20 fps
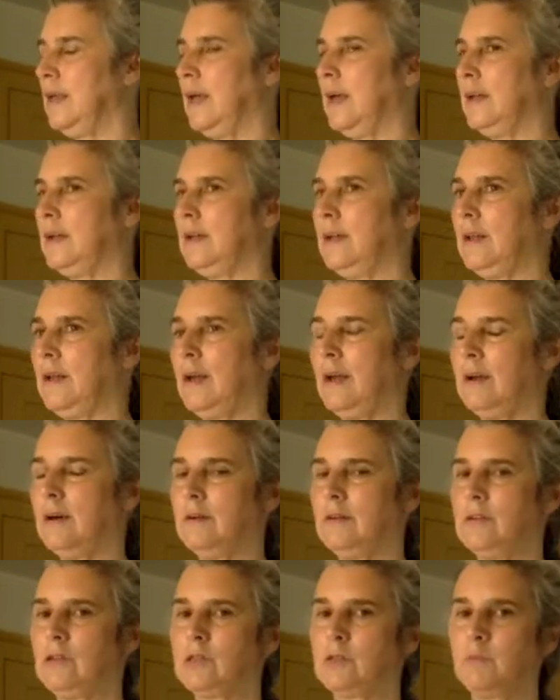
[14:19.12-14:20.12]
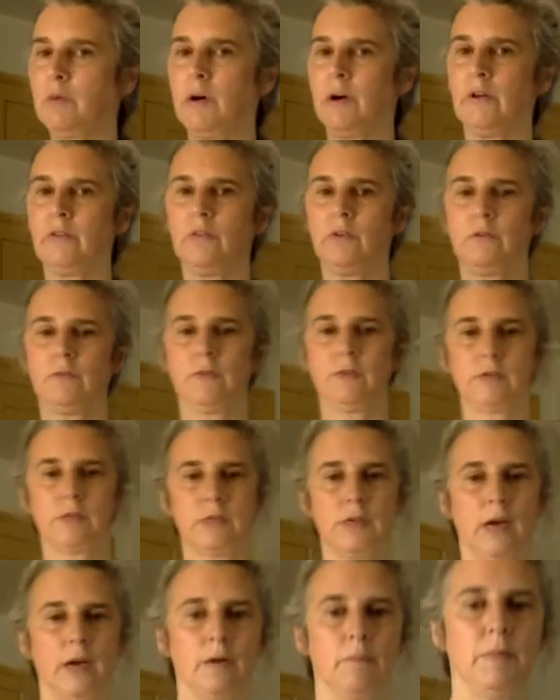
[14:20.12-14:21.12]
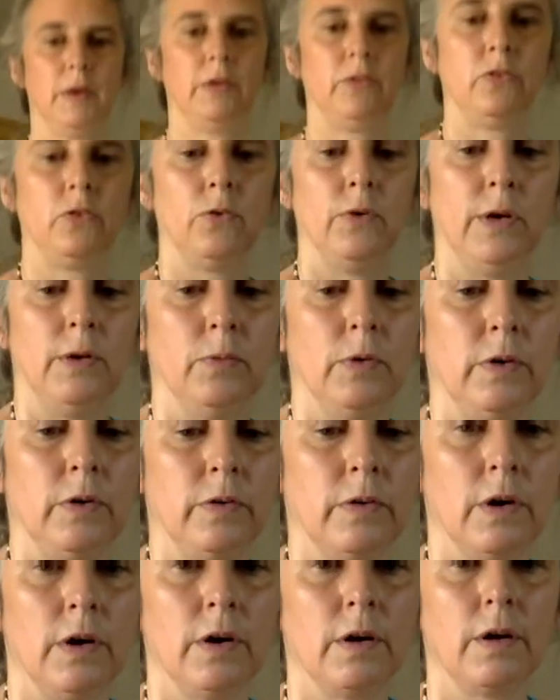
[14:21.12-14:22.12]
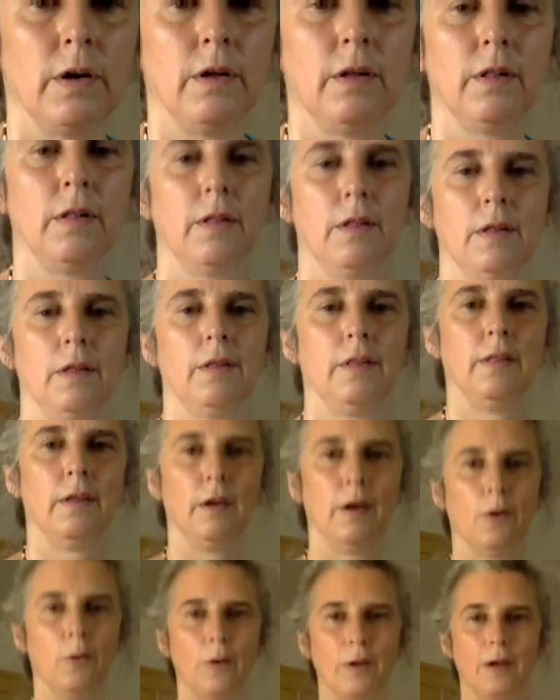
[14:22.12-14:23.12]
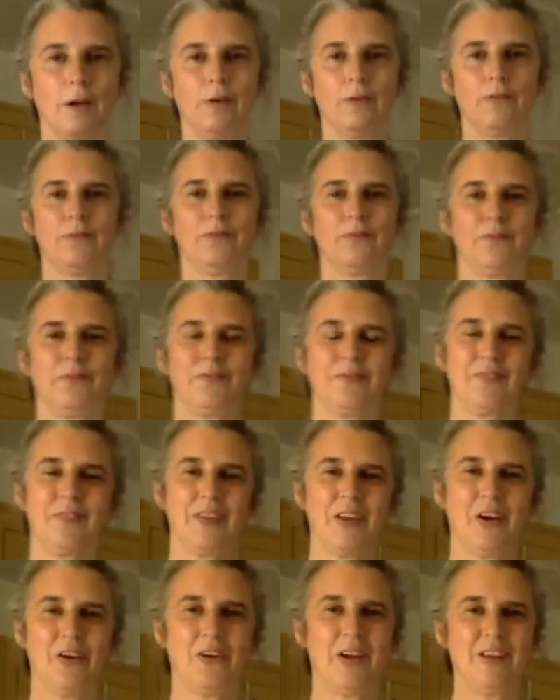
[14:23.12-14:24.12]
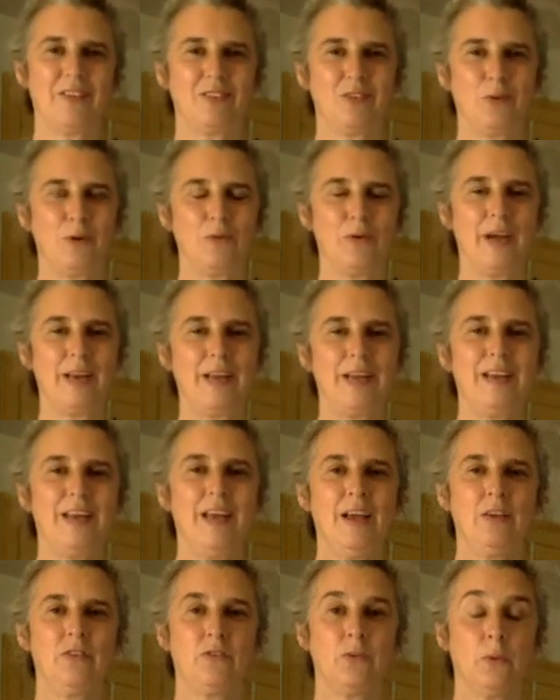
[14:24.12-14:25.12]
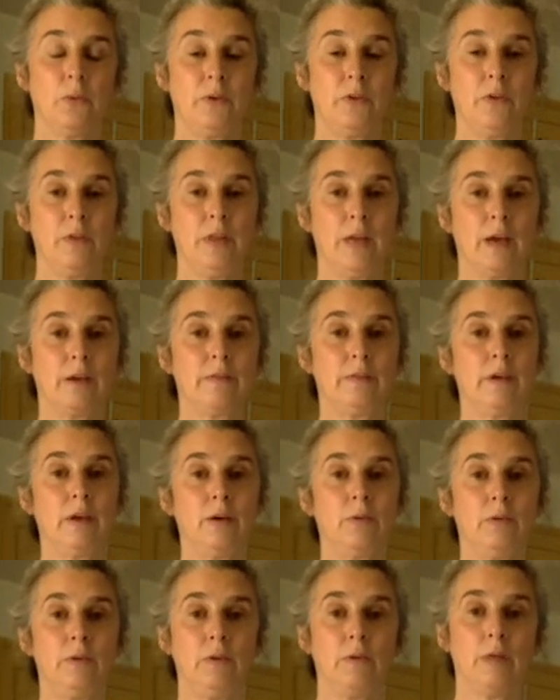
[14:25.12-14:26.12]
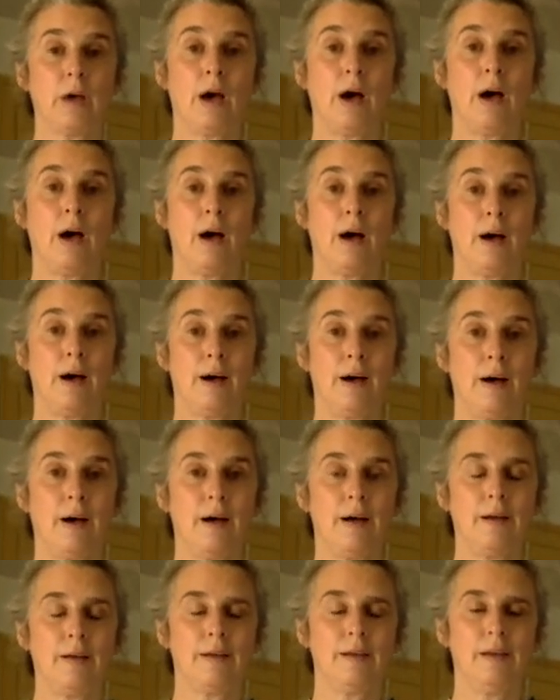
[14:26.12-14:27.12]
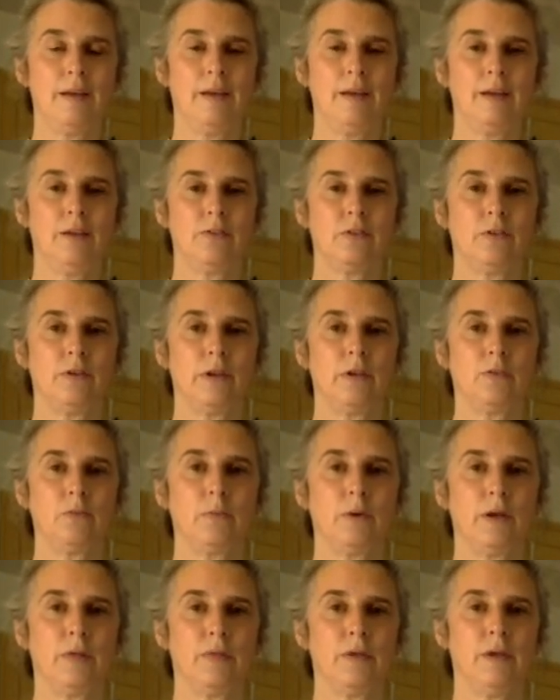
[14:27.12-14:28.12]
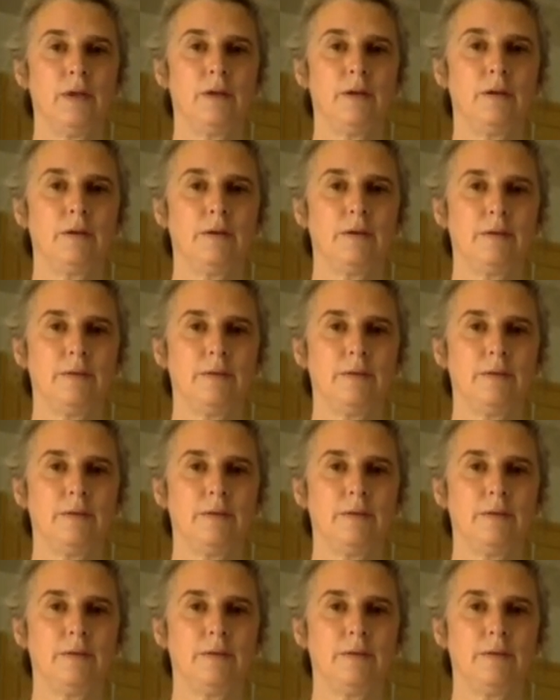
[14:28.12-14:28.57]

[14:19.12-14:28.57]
And inhale. Just pause there for a sec. My screen went dark. There we go. All right, so we ready? So when we do the exhale, we do the ha. So nice breath in.